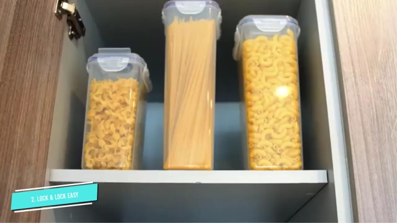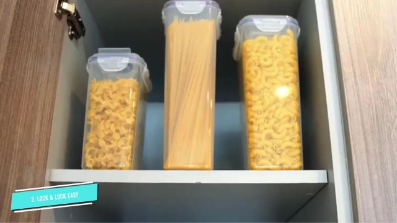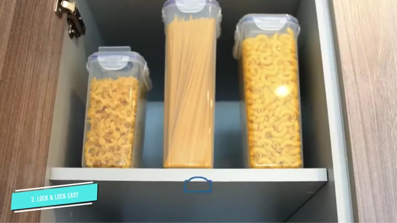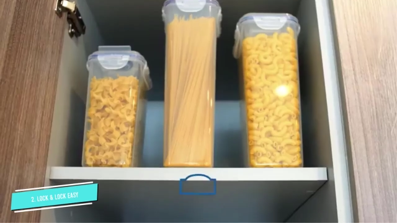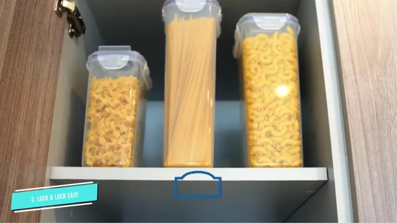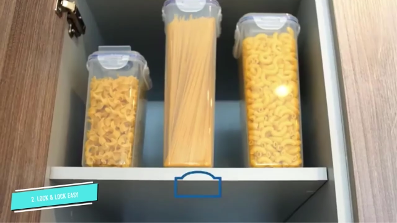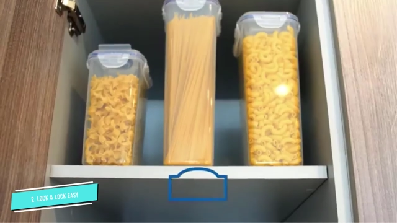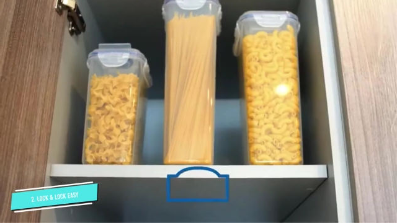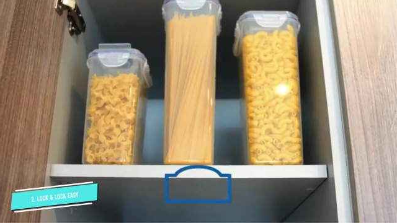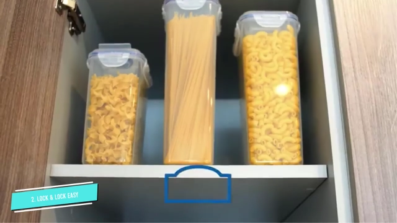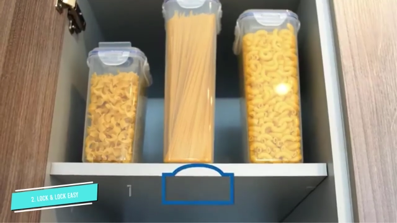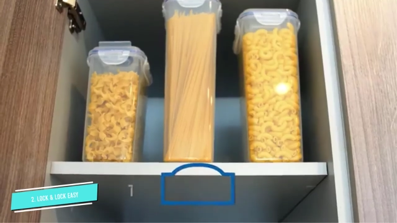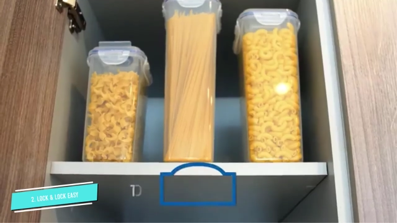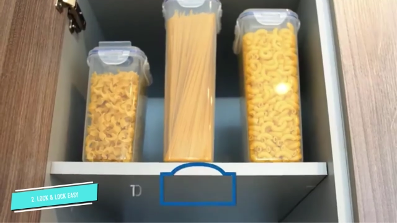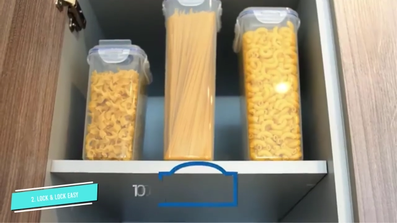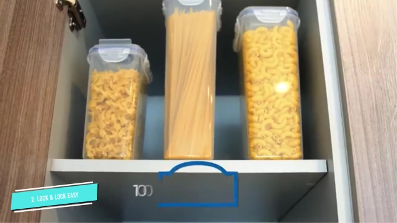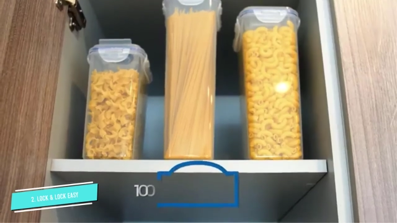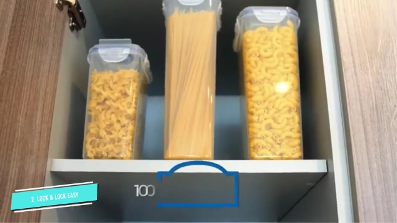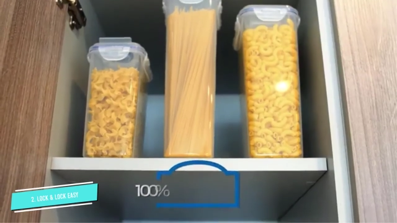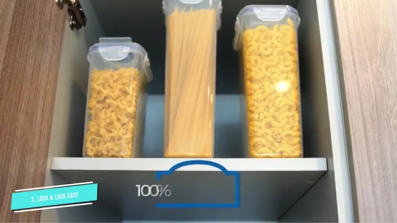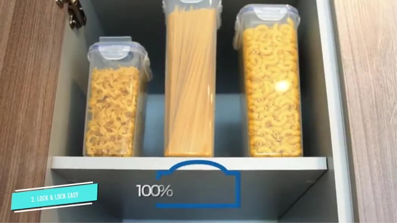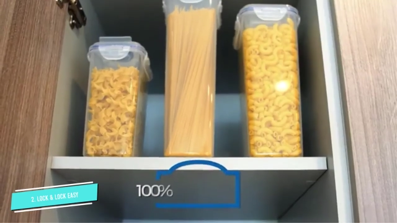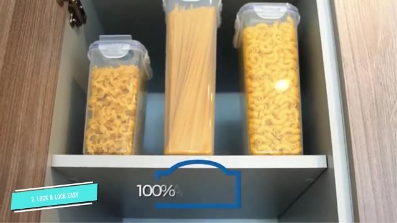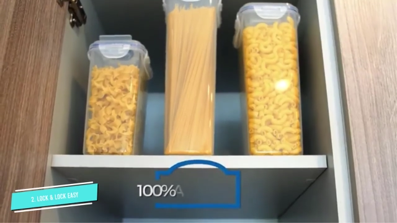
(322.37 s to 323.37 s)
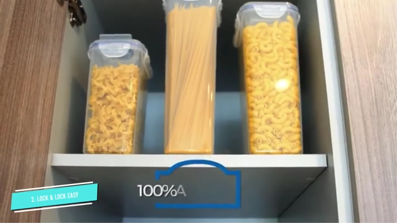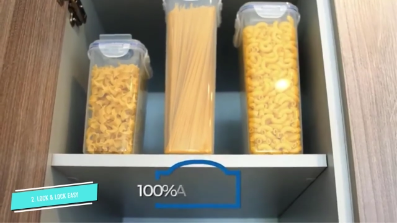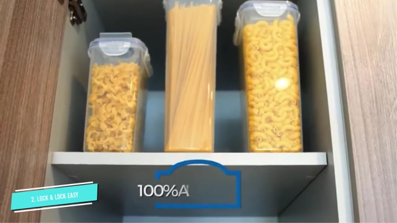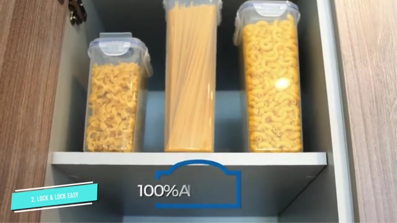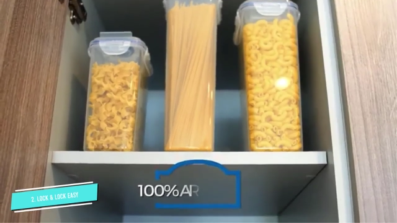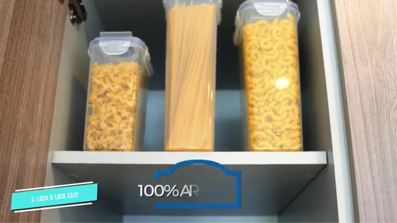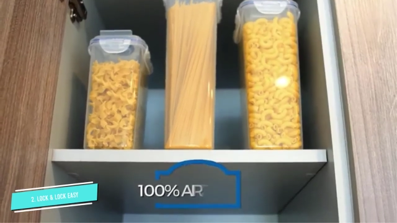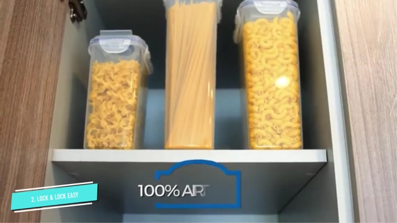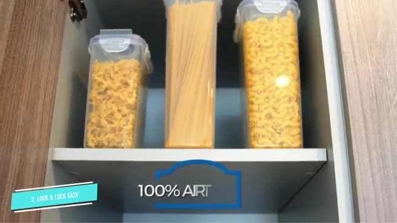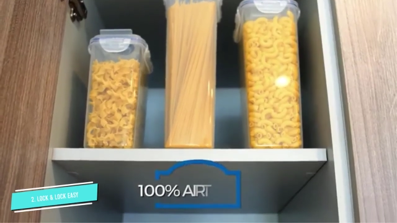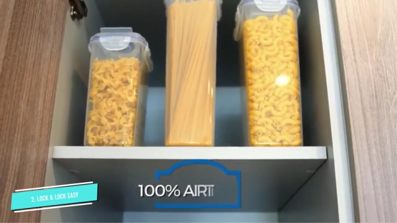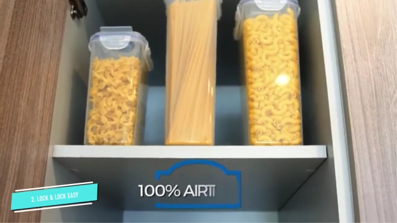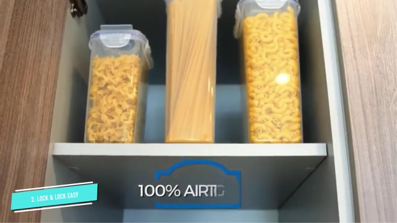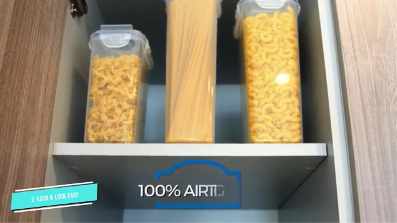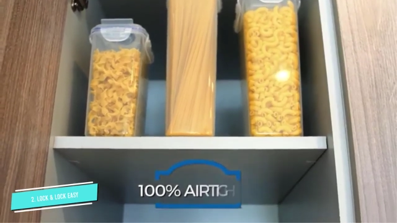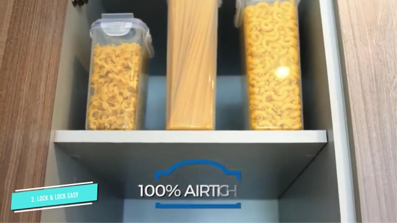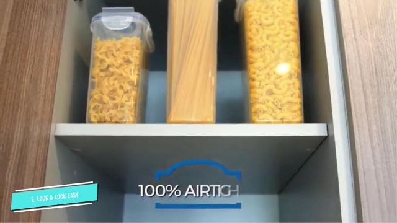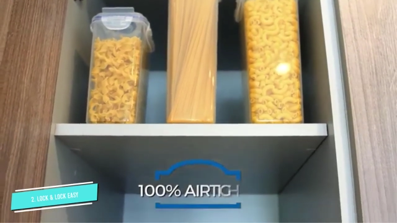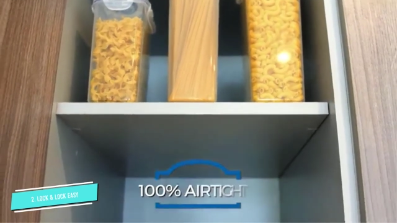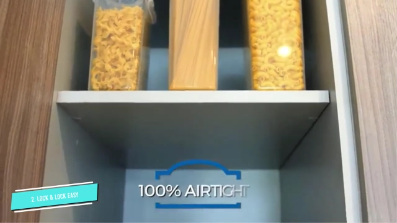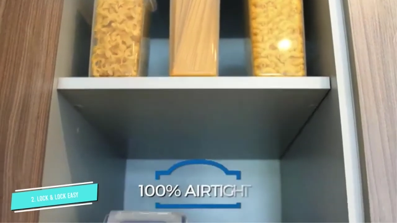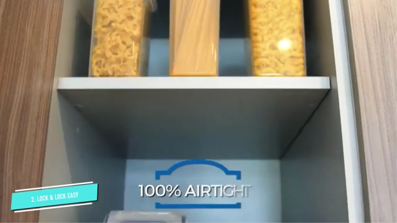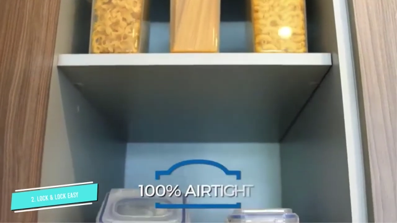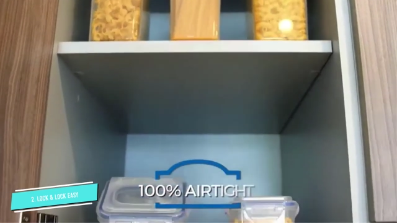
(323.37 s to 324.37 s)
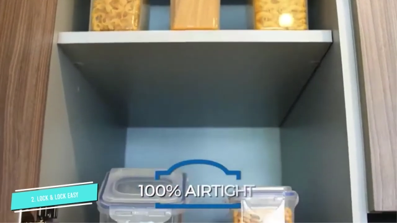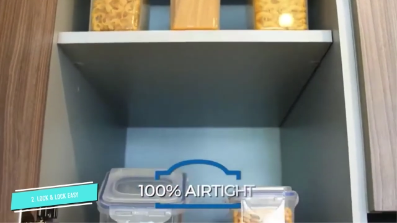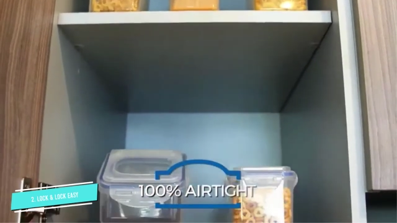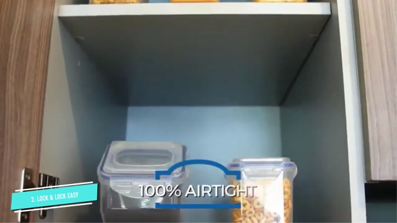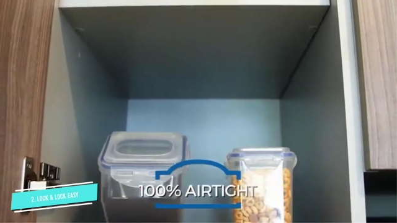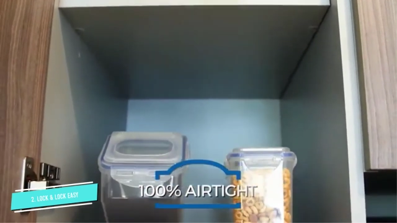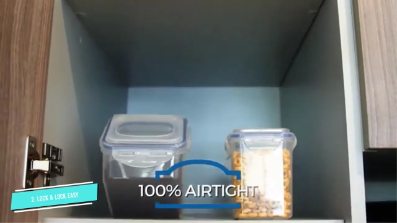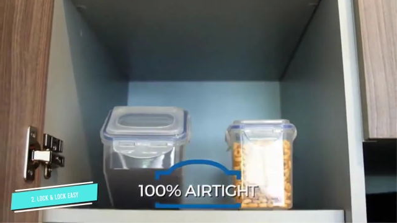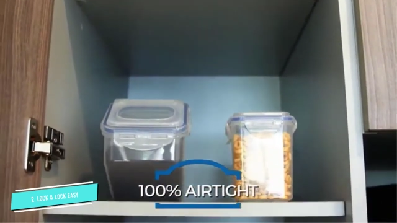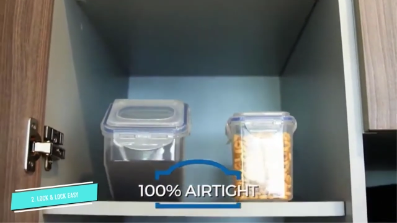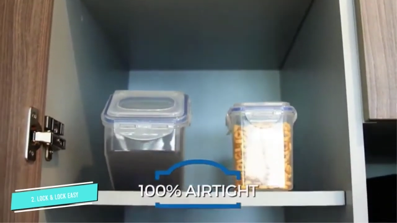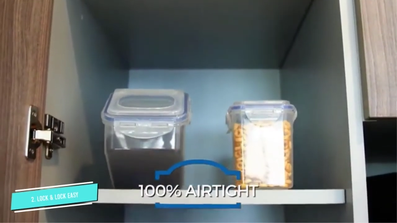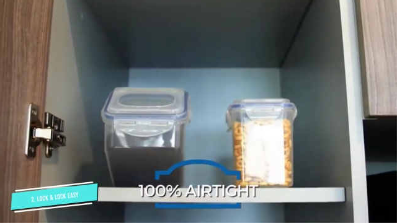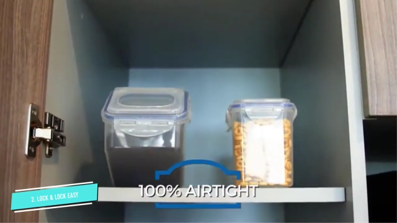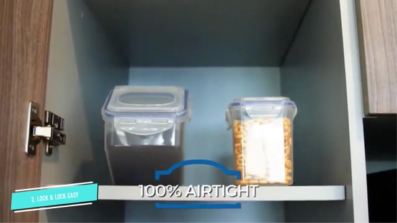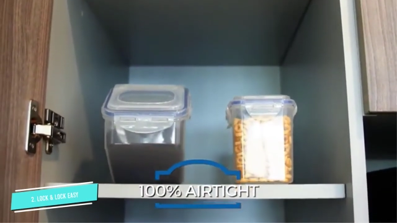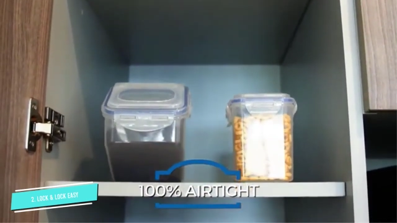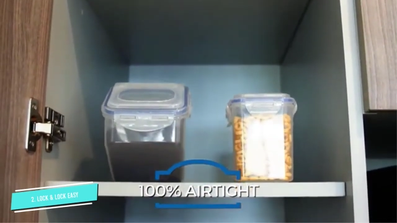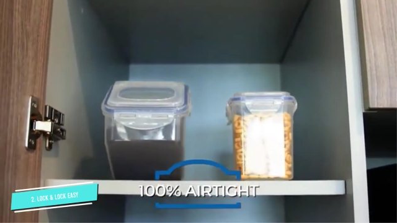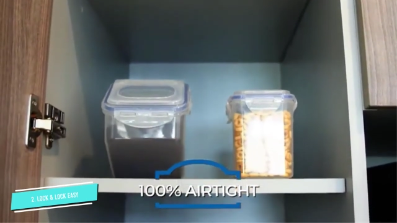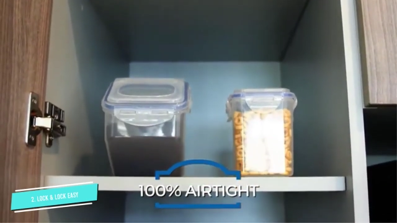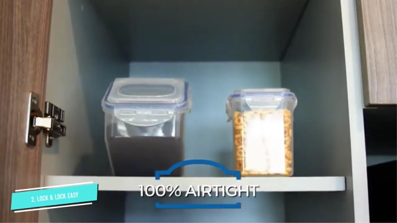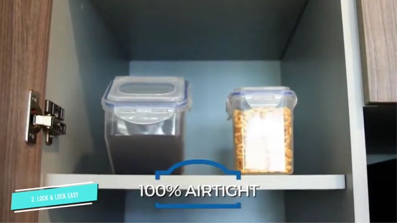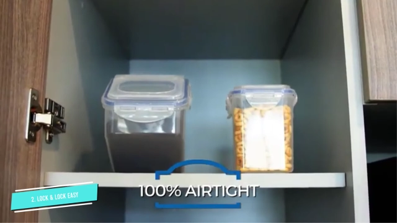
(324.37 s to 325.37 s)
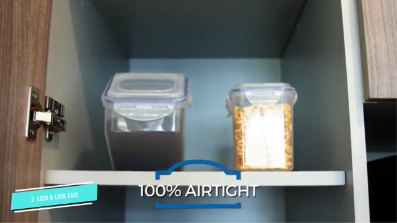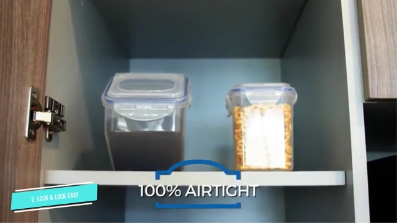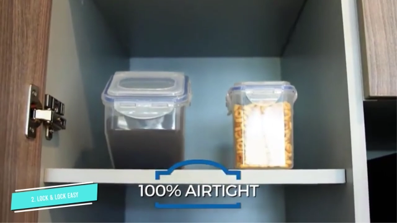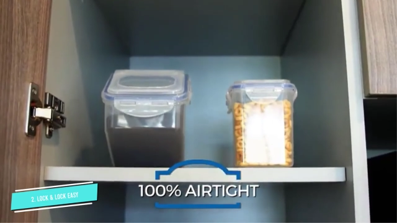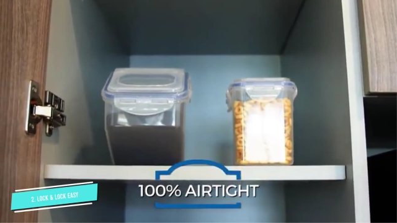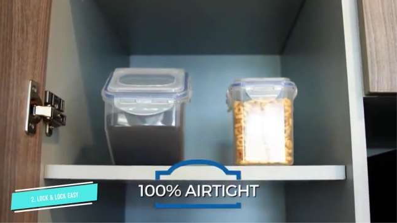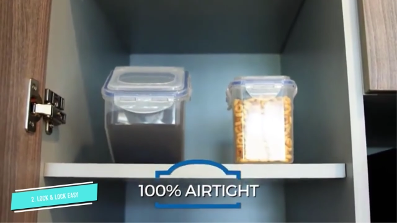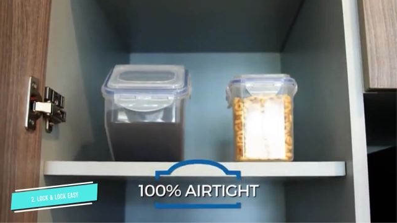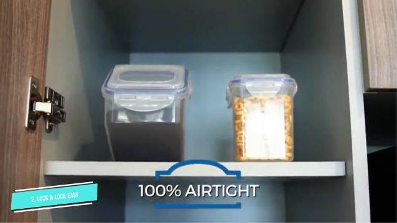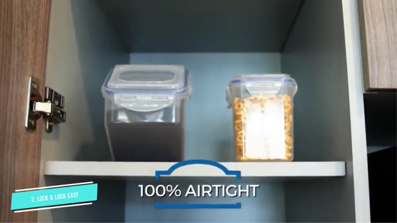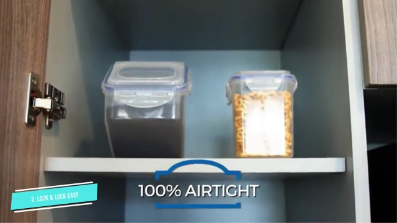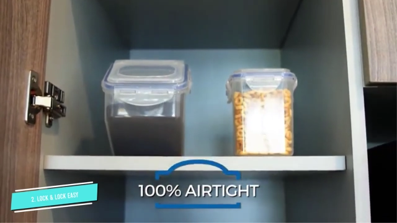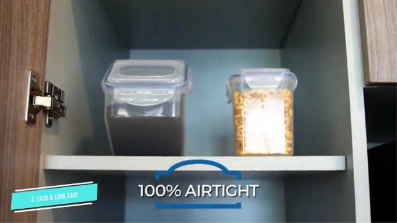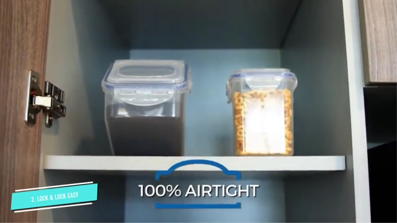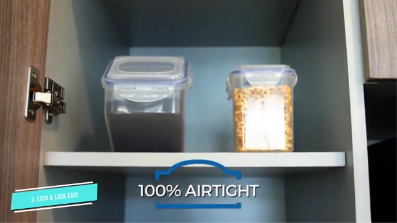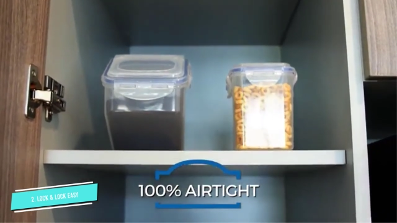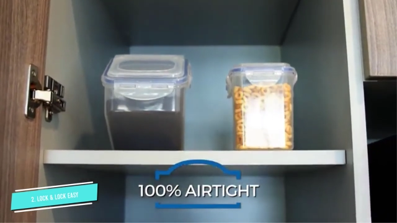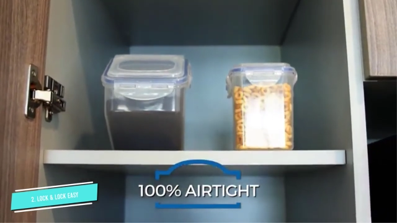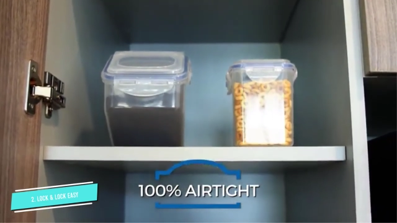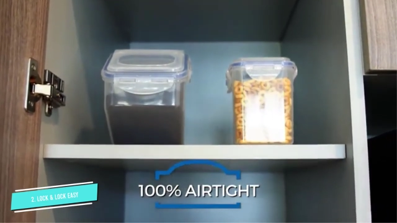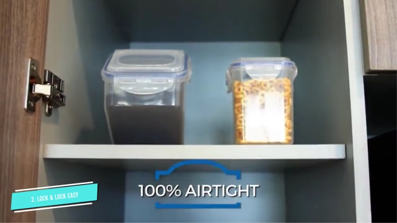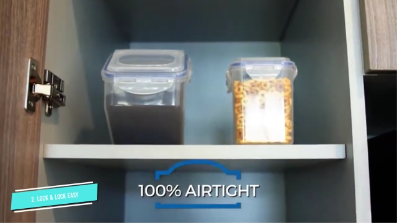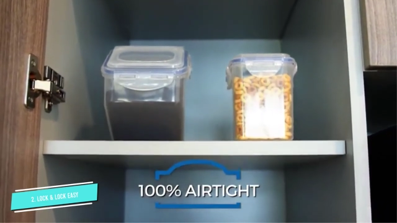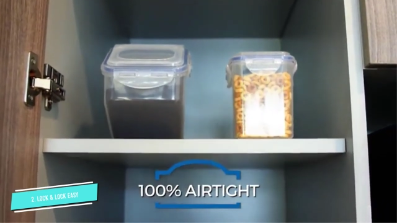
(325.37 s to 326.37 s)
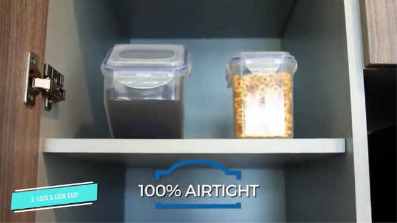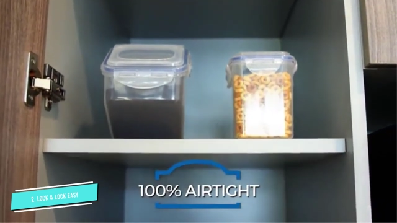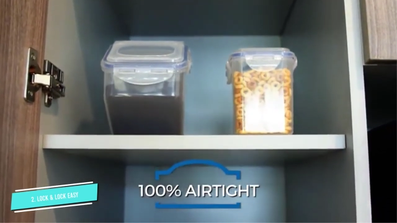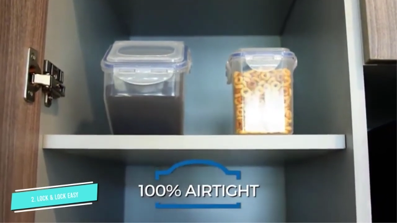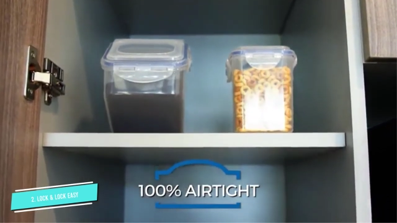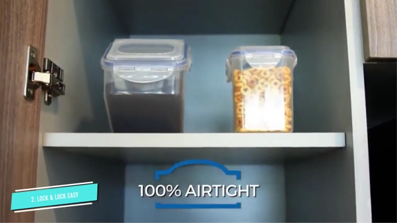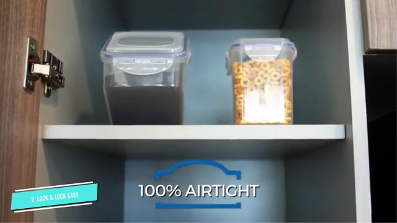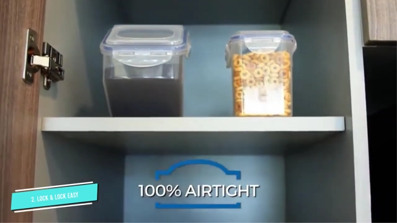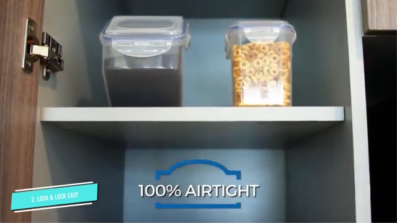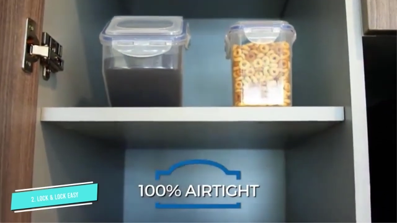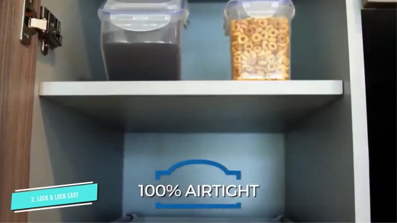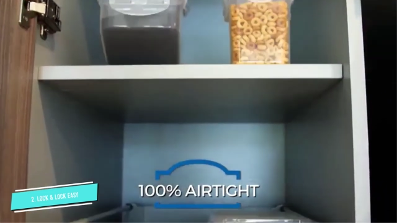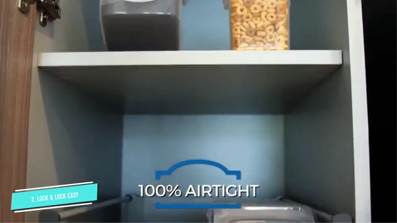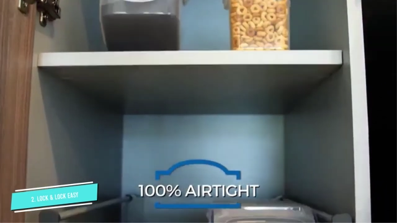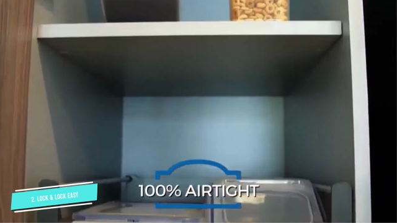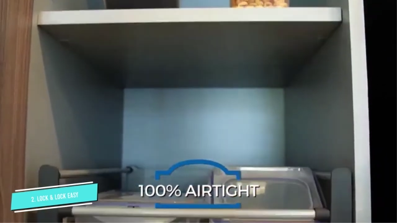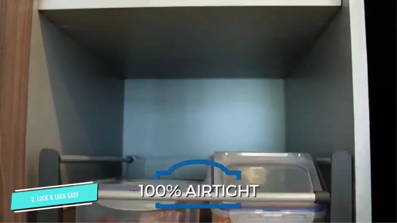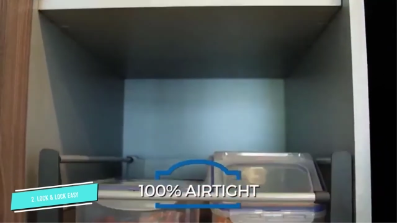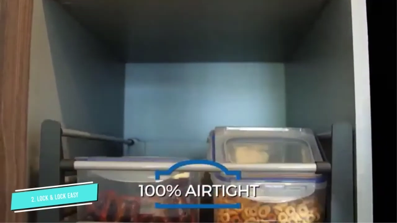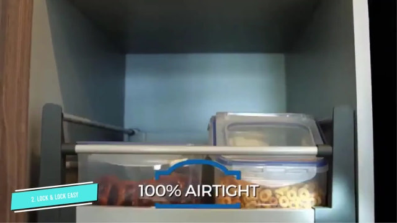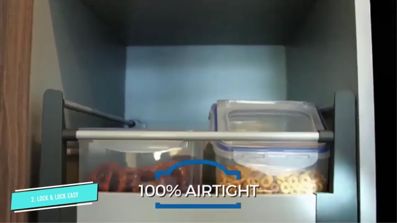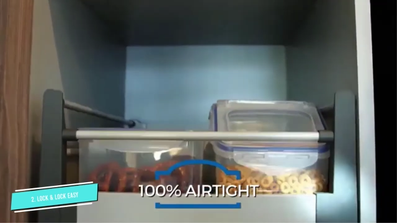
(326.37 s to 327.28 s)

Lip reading: (no speaker visible)